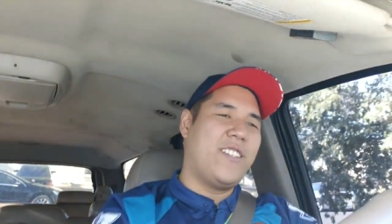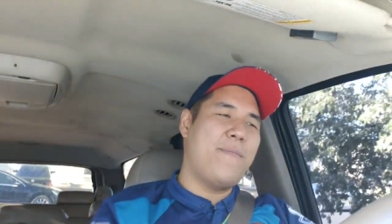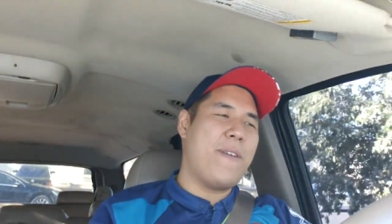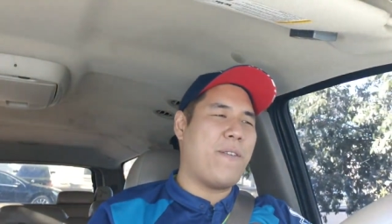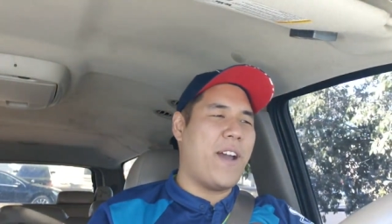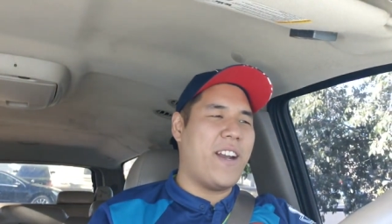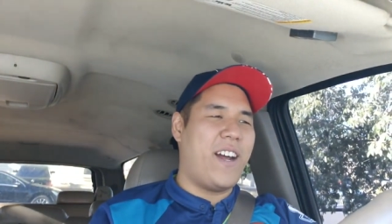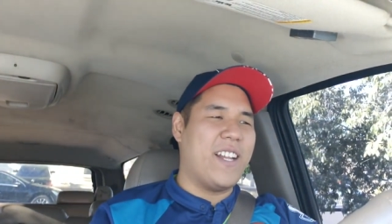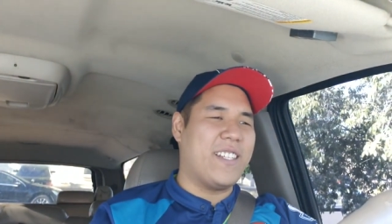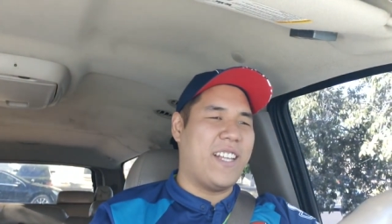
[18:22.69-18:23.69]
to be quite
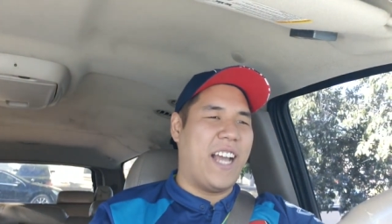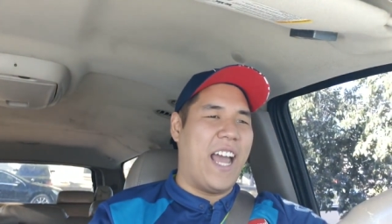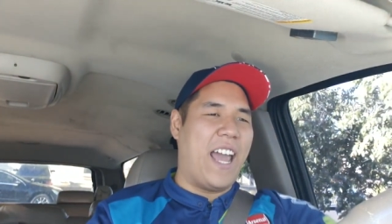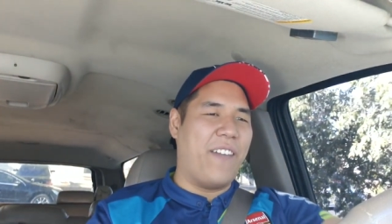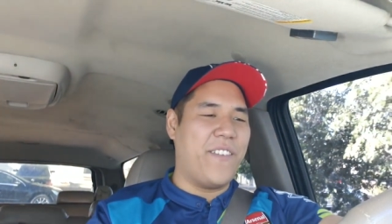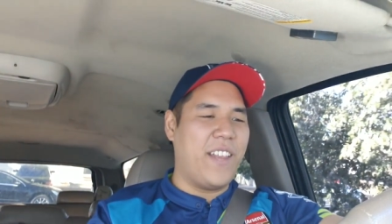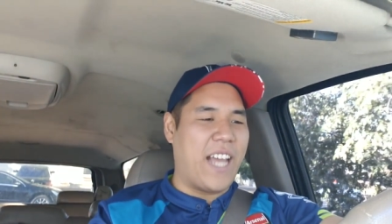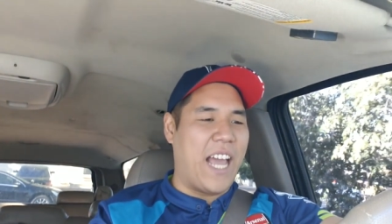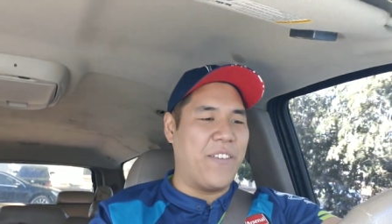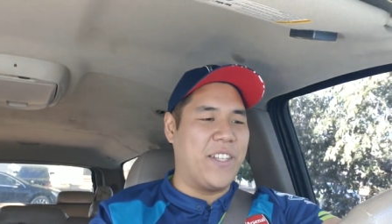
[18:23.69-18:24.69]
honest, like, I feel
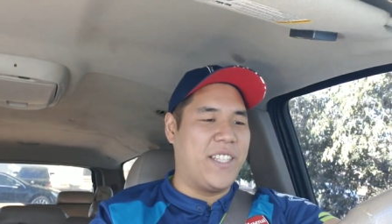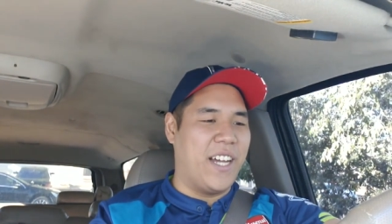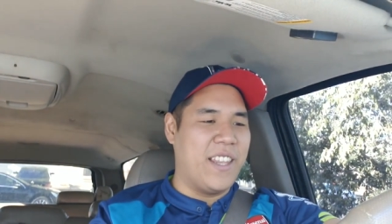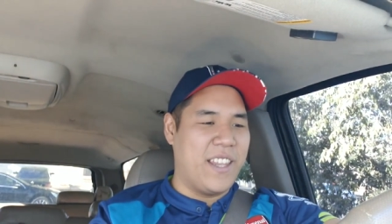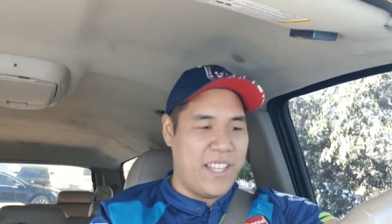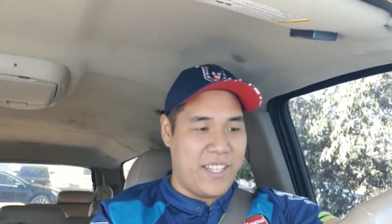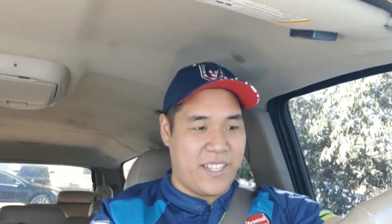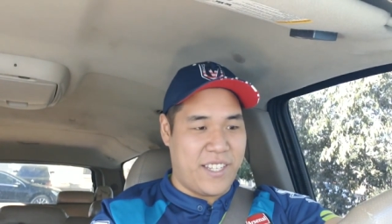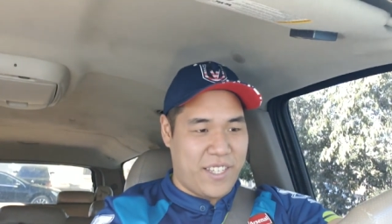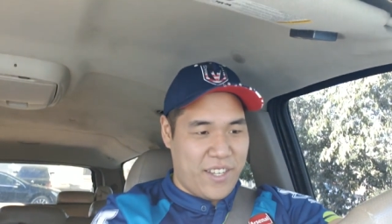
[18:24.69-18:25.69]
like I haven't done
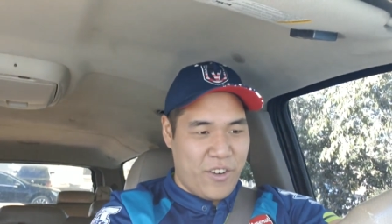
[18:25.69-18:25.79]
this